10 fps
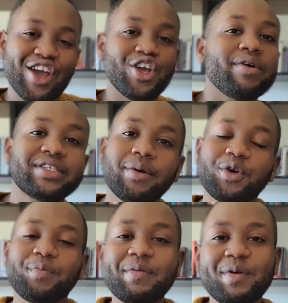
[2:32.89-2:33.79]
Yo, what's up,
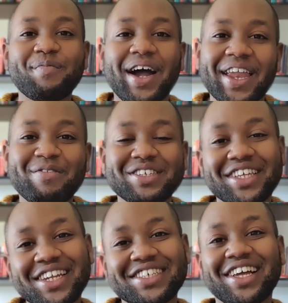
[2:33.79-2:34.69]
good people? My name is
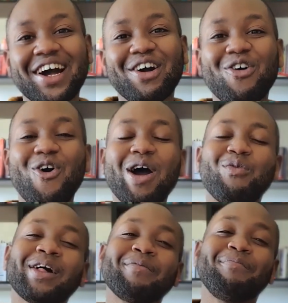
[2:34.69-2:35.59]
Dennis Ngango
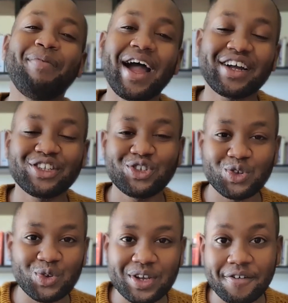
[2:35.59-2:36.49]
and welcome back
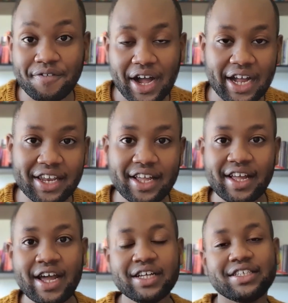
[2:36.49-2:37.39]
to
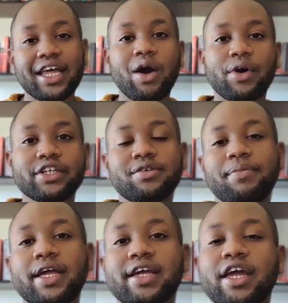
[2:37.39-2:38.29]
Defining. Today I wanted to
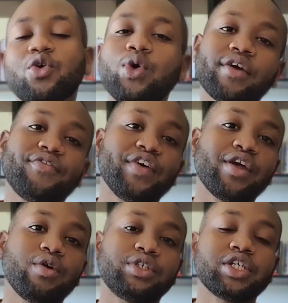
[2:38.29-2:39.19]
make a quick
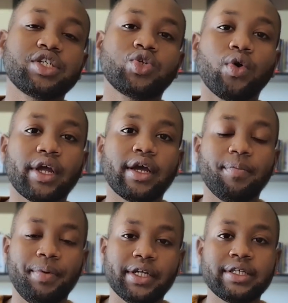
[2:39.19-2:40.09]
video just talking
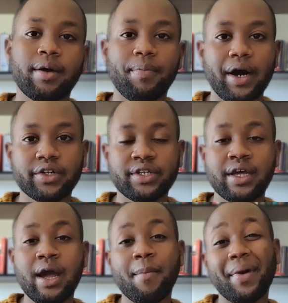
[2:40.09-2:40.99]
a bit about
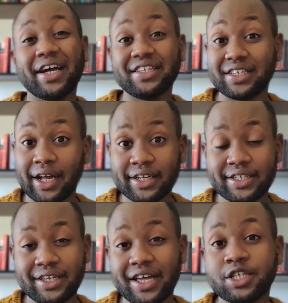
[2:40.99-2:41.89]
my
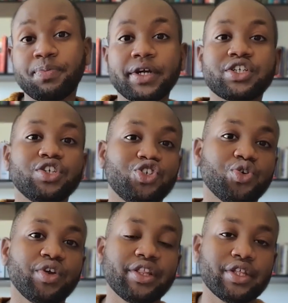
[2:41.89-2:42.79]
anxiety, especially
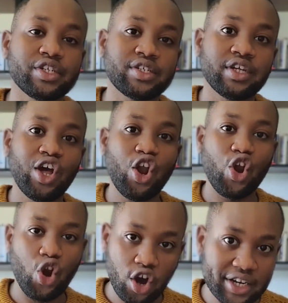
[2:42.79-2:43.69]
during this
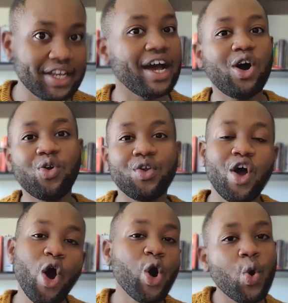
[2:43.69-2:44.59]

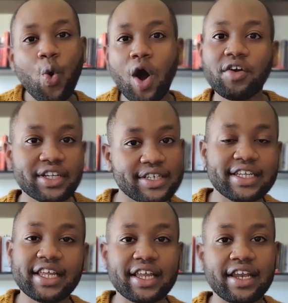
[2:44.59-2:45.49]
lockdown
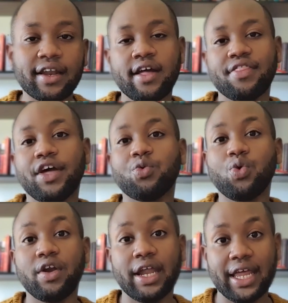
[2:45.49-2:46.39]
quarantine
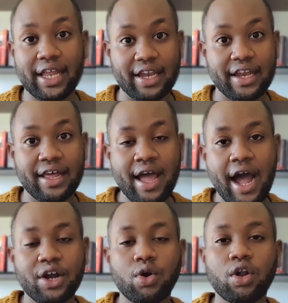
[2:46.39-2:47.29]
that we're in.
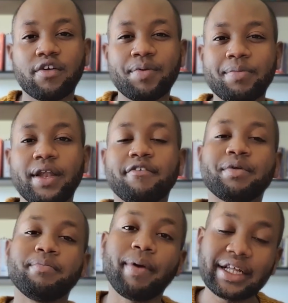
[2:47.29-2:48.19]
I know a lot of people
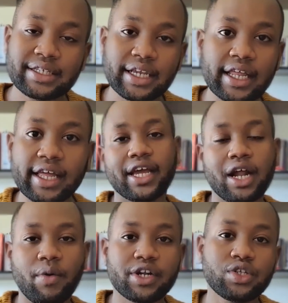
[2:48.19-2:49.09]
have been battling,
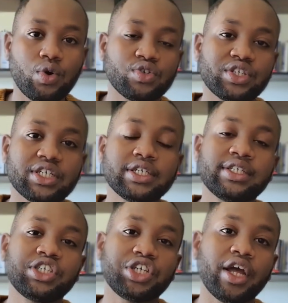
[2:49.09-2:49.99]
and I wanted to also
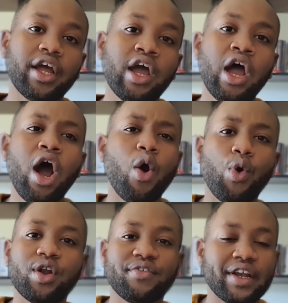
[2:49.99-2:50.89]
just share a
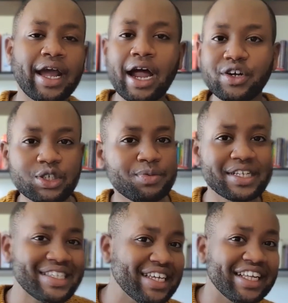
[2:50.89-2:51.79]
word of
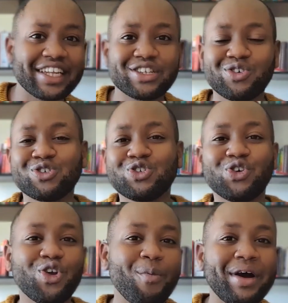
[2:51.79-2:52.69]
encouragement, seeing that it's also,
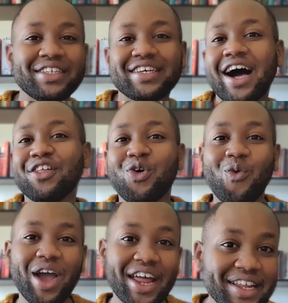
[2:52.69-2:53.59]
Mental Health
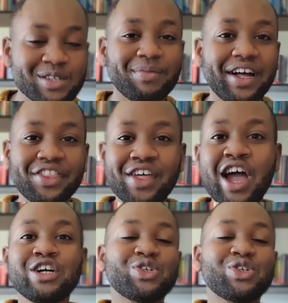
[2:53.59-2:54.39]
Awareness Month.